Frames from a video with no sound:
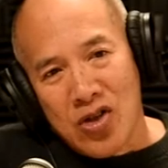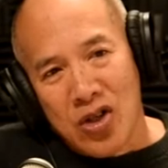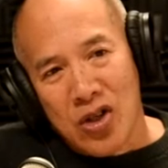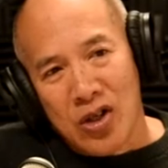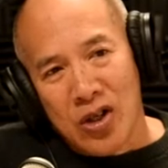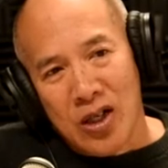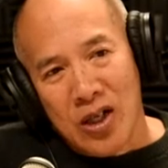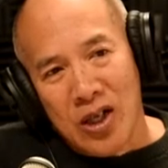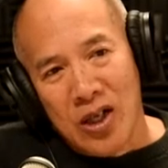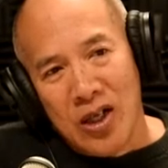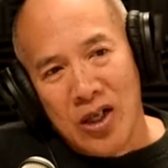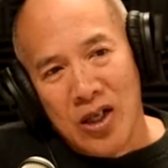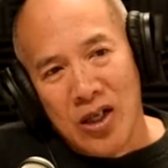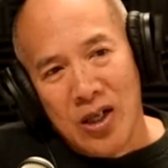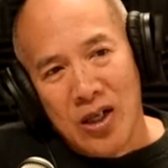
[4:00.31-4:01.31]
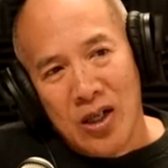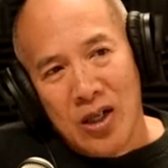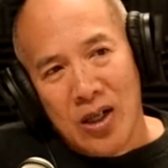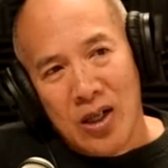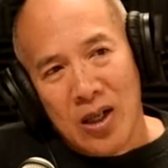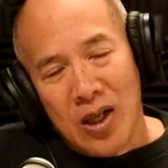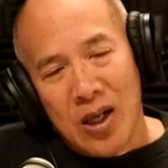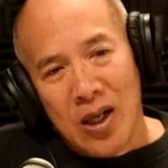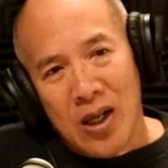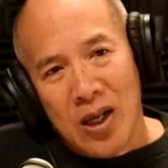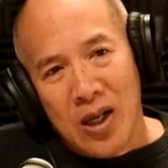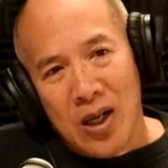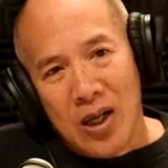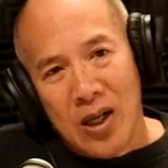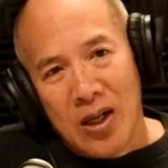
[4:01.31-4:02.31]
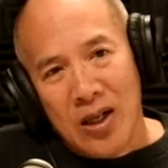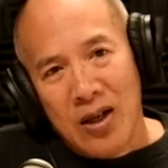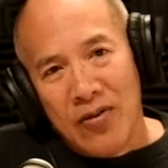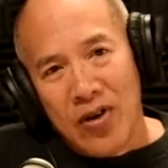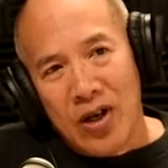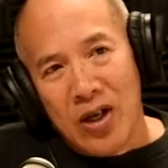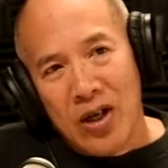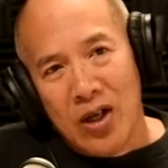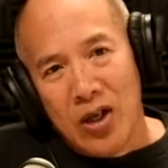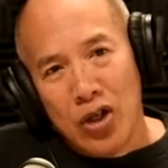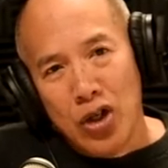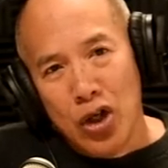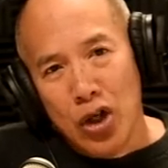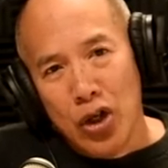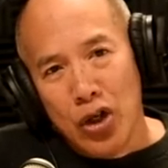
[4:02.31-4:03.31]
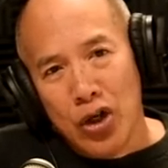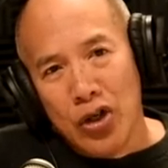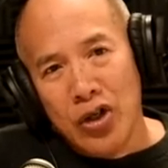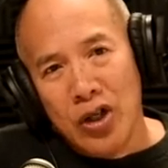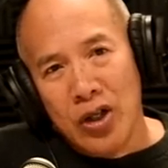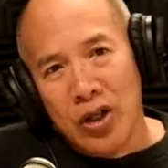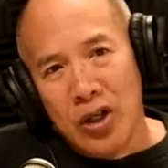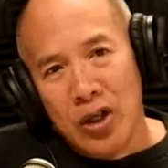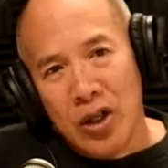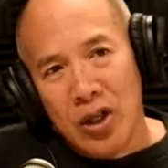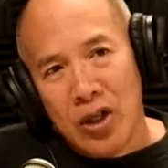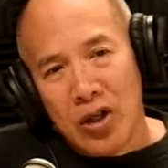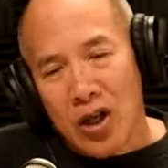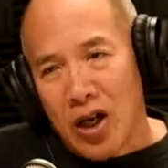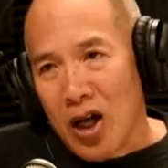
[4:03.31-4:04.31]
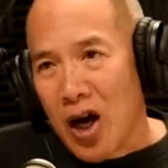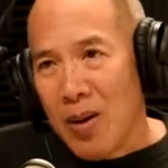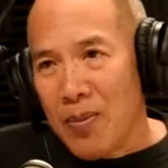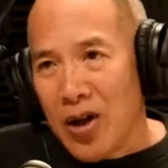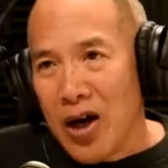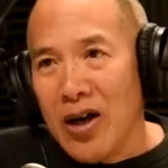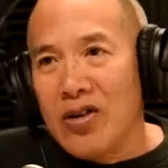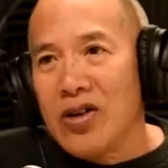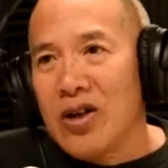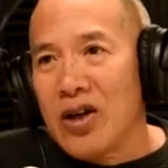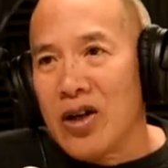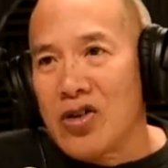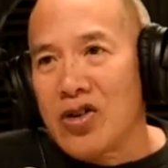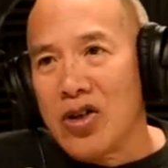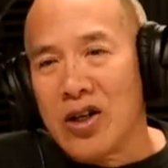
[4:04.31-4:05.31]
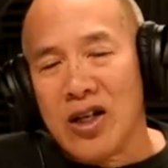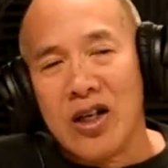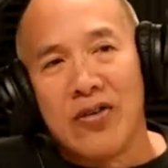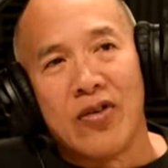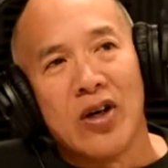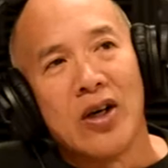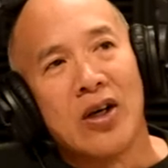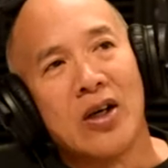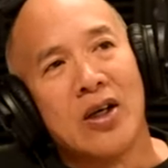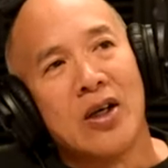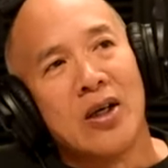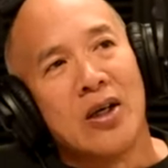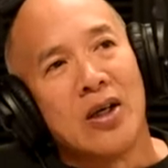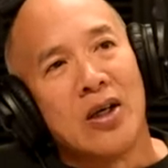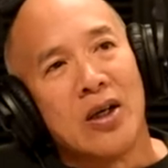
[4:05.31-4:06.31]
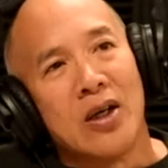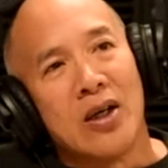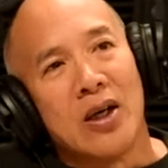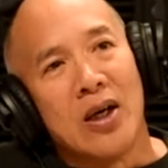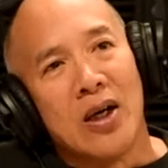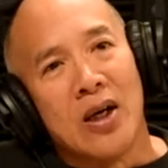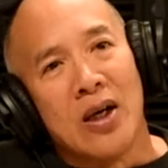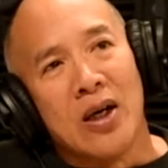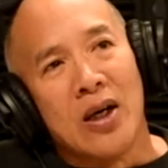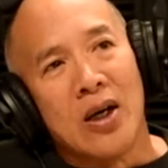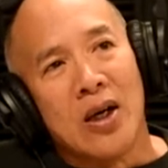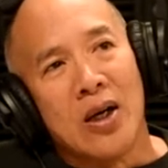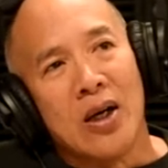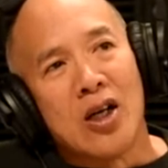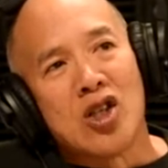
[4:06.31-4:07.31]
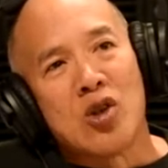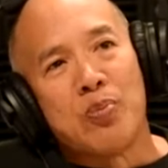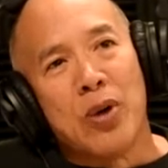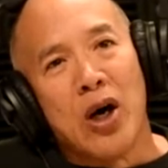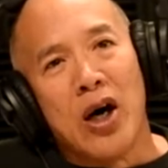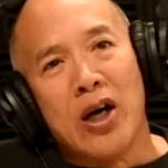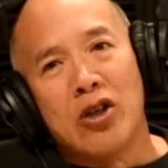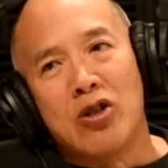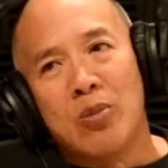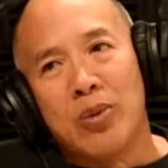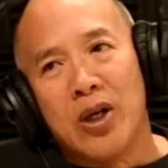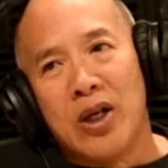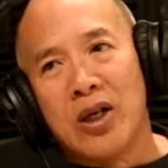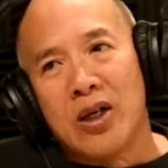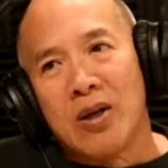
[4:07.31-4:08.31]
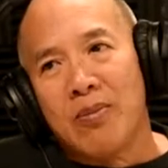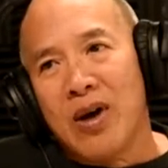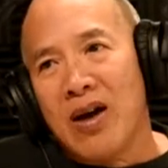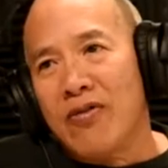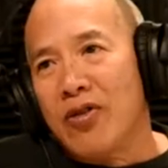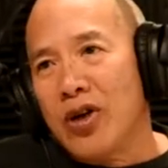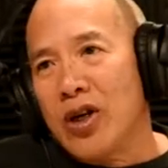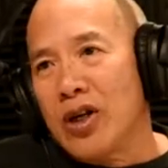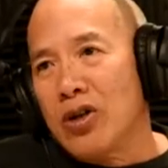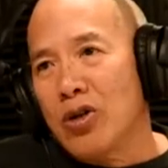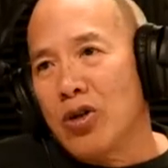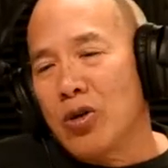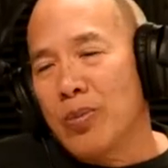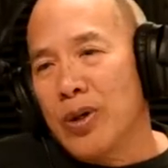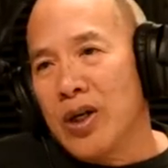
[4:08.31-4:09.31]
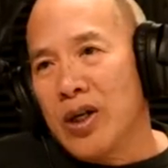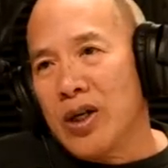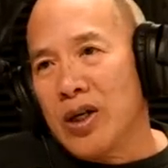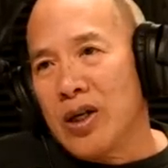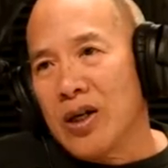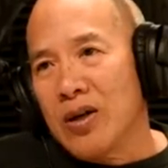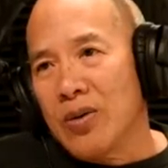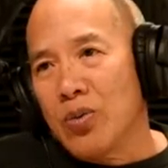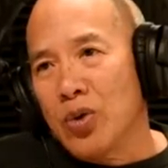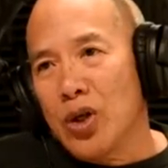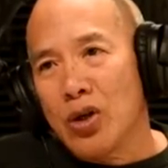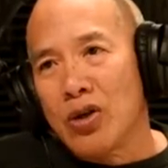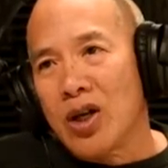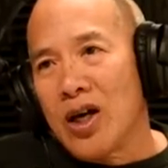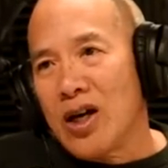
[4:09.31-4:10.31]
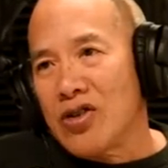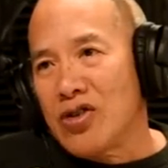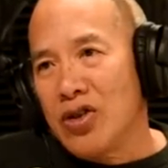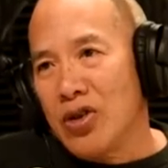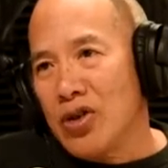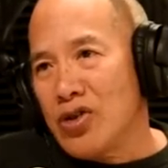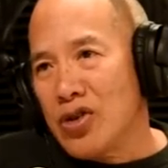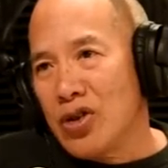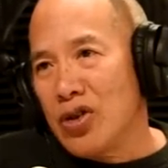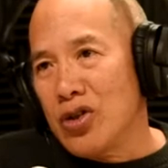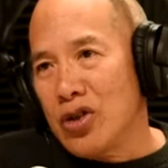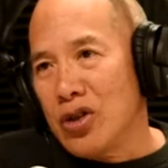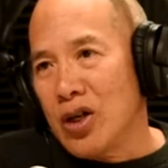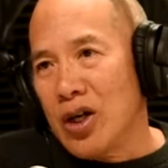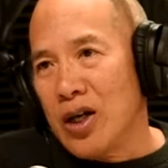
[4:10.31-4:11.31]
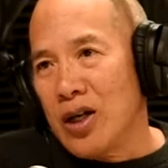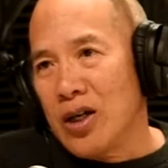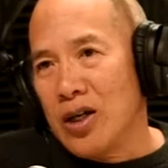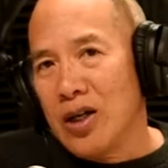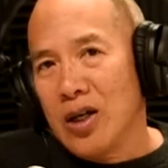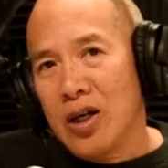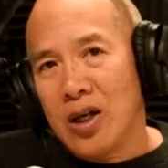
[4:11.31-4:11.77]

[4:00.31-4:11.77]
certainly uh, never yearned the limelight, and I certainly never uh, aspired to being a maverick or being a world class neurosurgeon. I